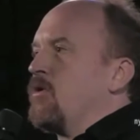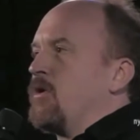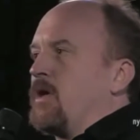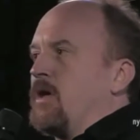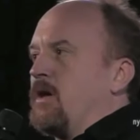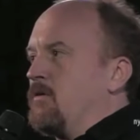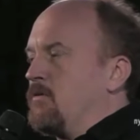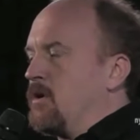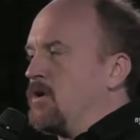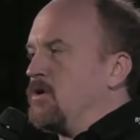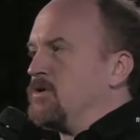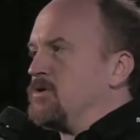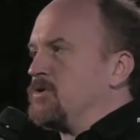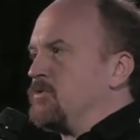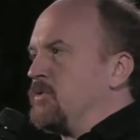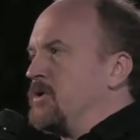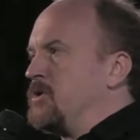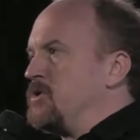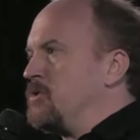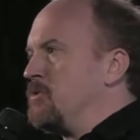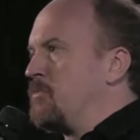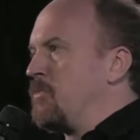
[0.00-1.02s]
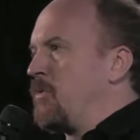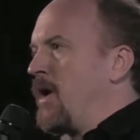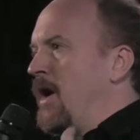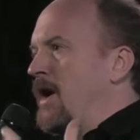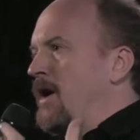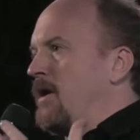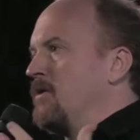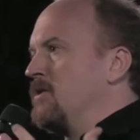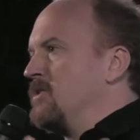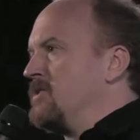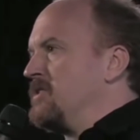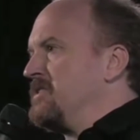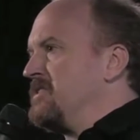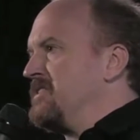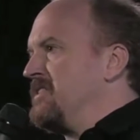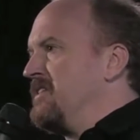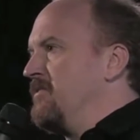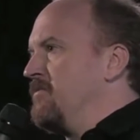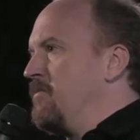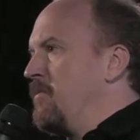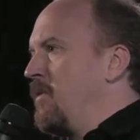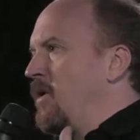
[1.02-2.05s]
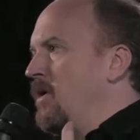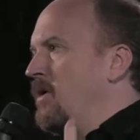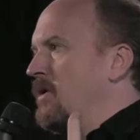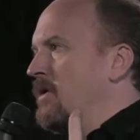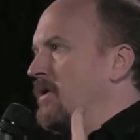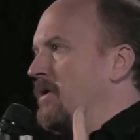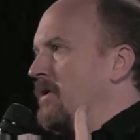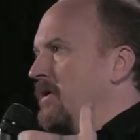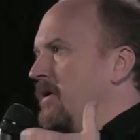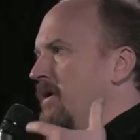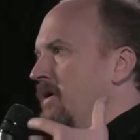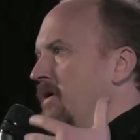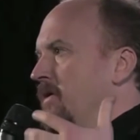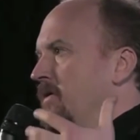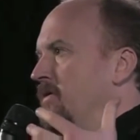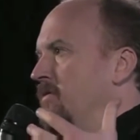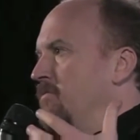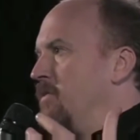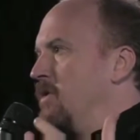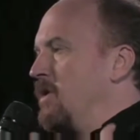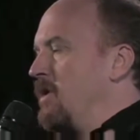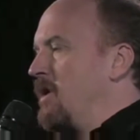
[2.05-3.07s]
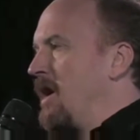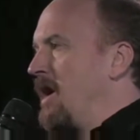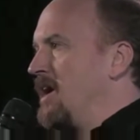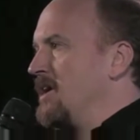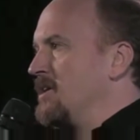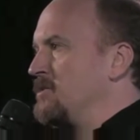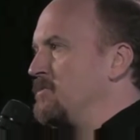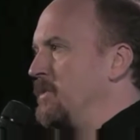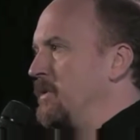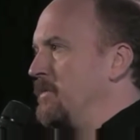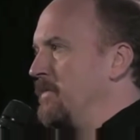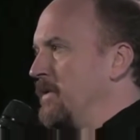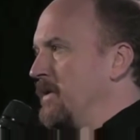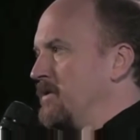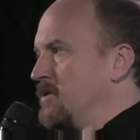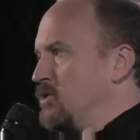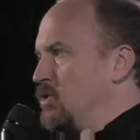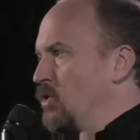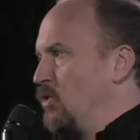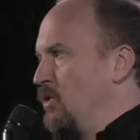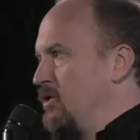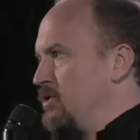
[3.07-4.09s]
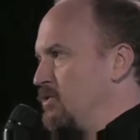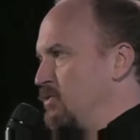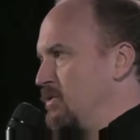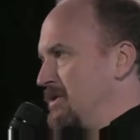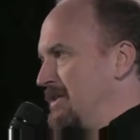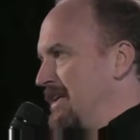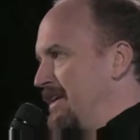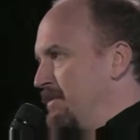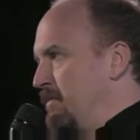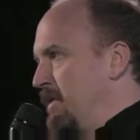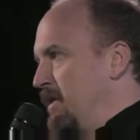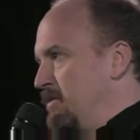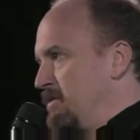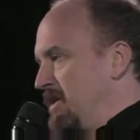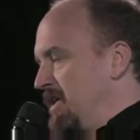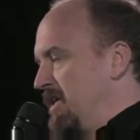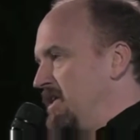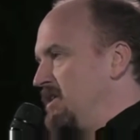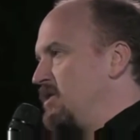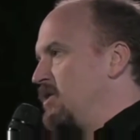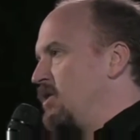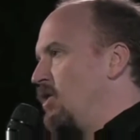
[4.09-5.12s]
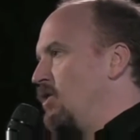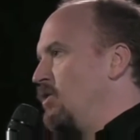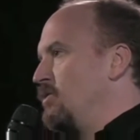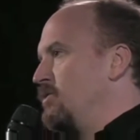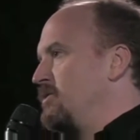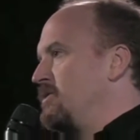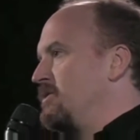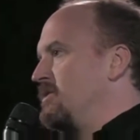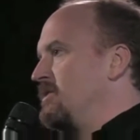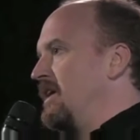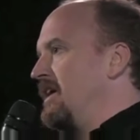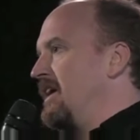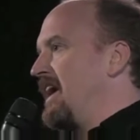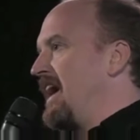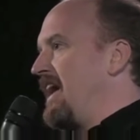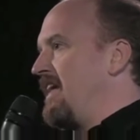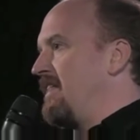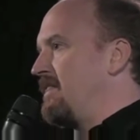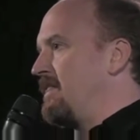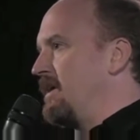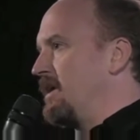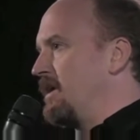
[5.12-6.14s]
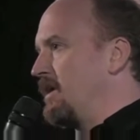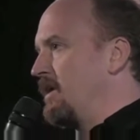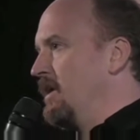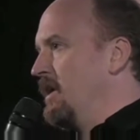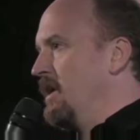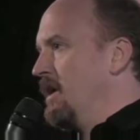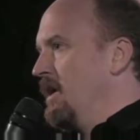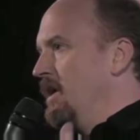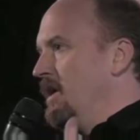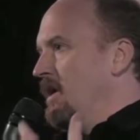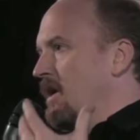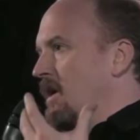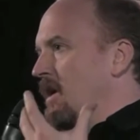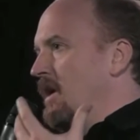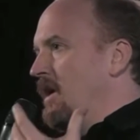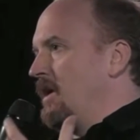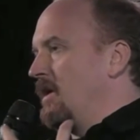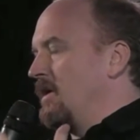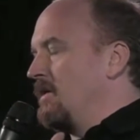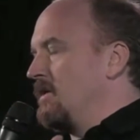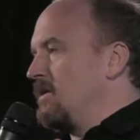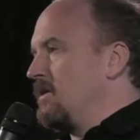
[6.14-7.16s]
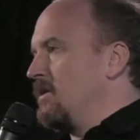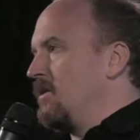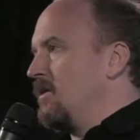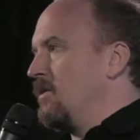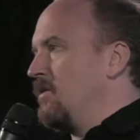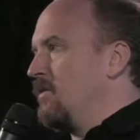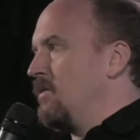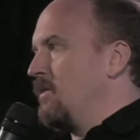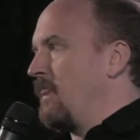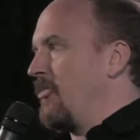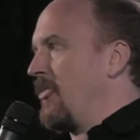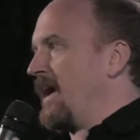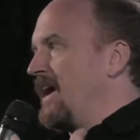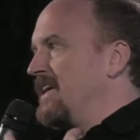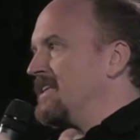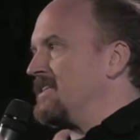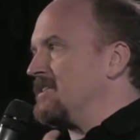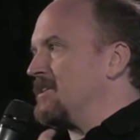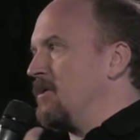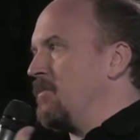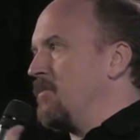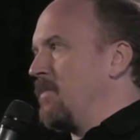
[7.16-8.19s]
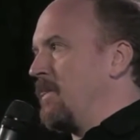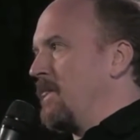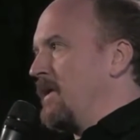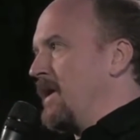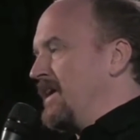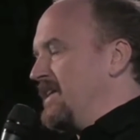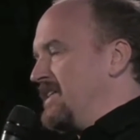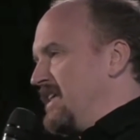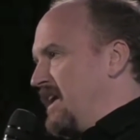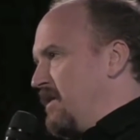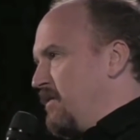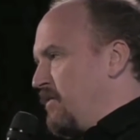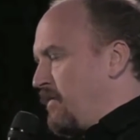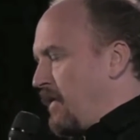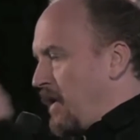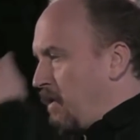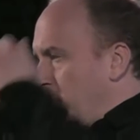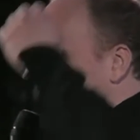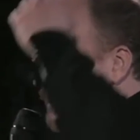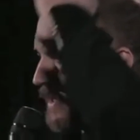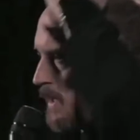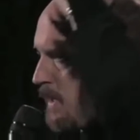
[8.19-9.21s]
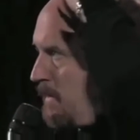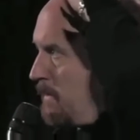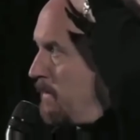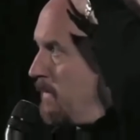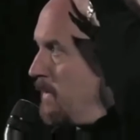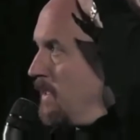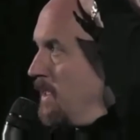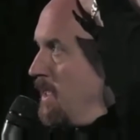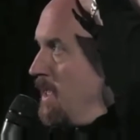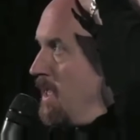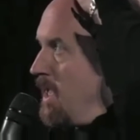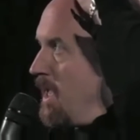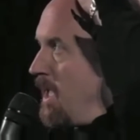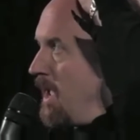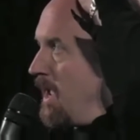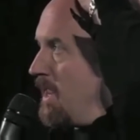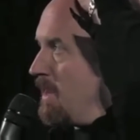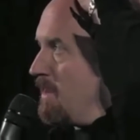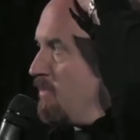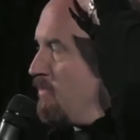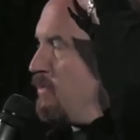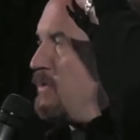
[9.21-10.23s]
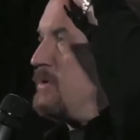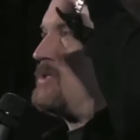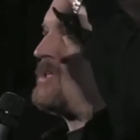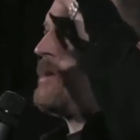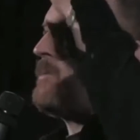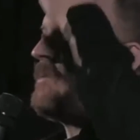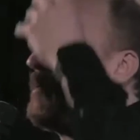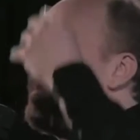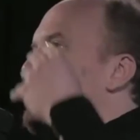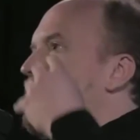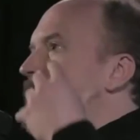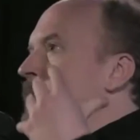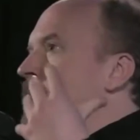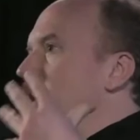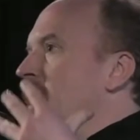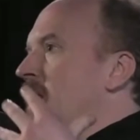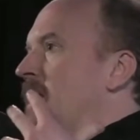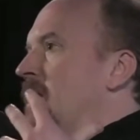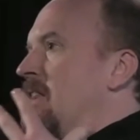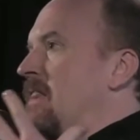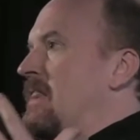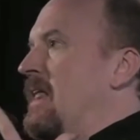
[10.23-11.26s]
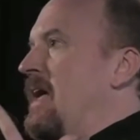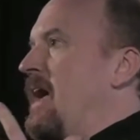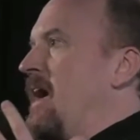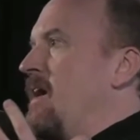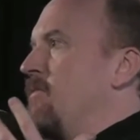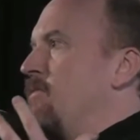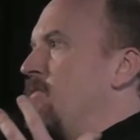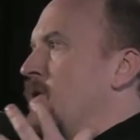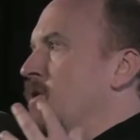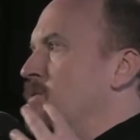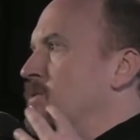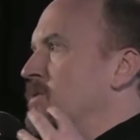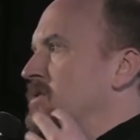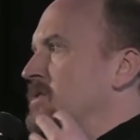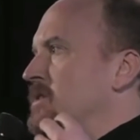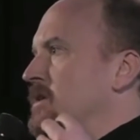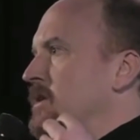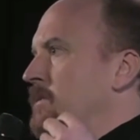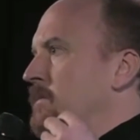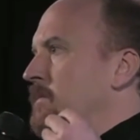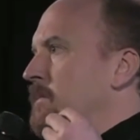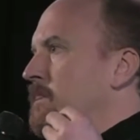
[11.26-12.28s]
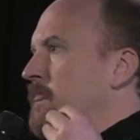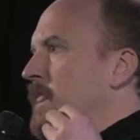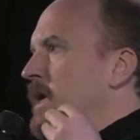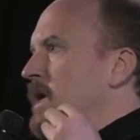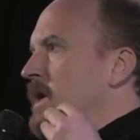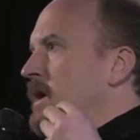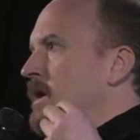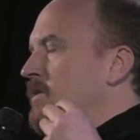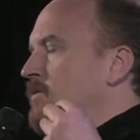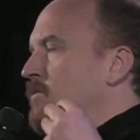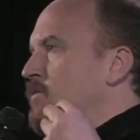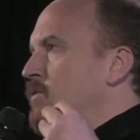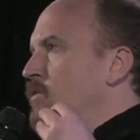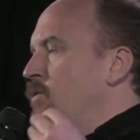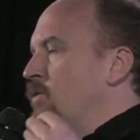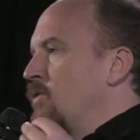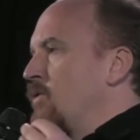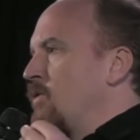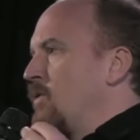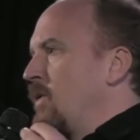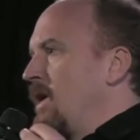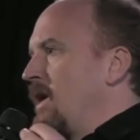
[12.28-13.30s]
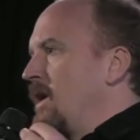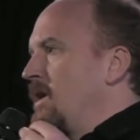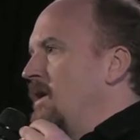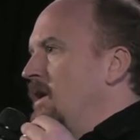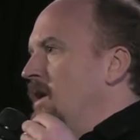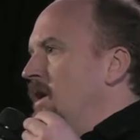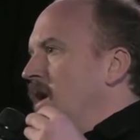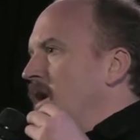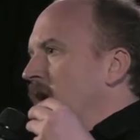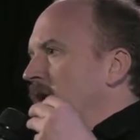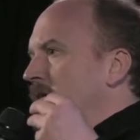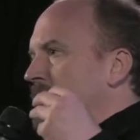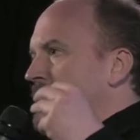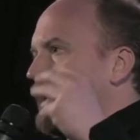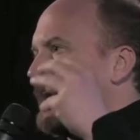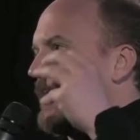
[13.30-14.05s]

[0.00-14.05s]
heroes, Richard Pryor, Steve Martin, Bill Cosby, but George was like me. He was an East Coast Catholic. I had something to identify with him. And the first time I remember getting a laugh, I was in fourth grade, and they